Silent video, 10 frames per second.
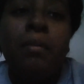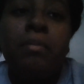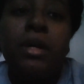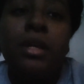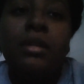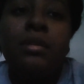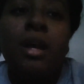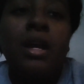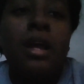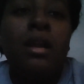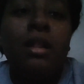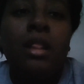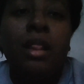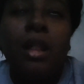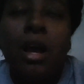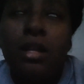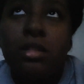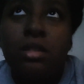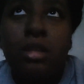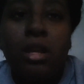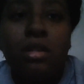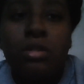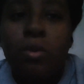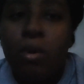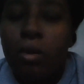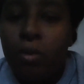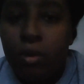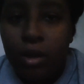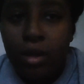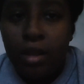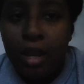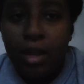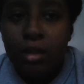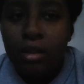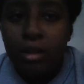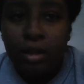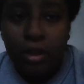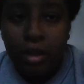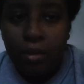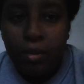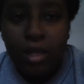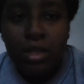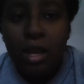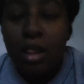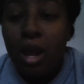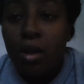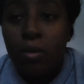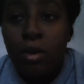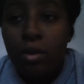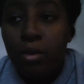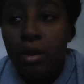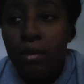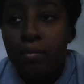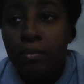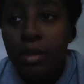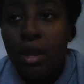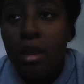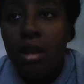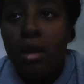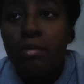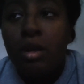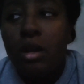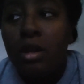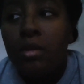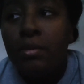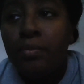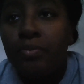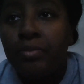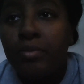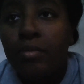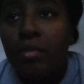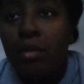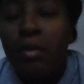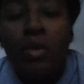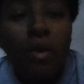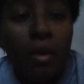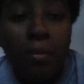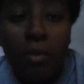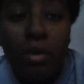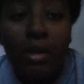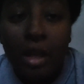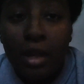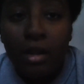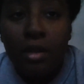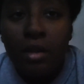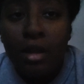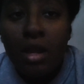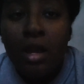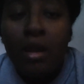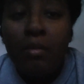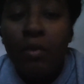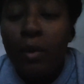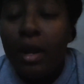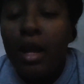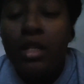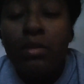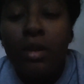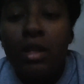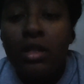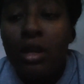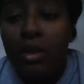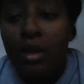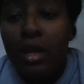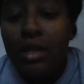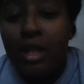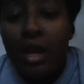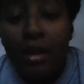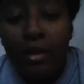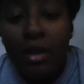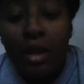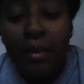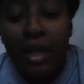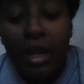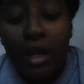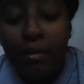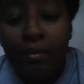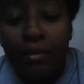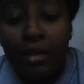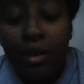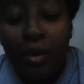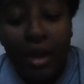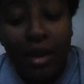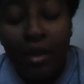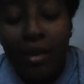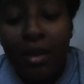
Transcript: But I got a lot that's going on, like literally. When I say a lot going on, I'm gonna record more later. But for right now, I just wanted to tell you guys that in the beginning, okay?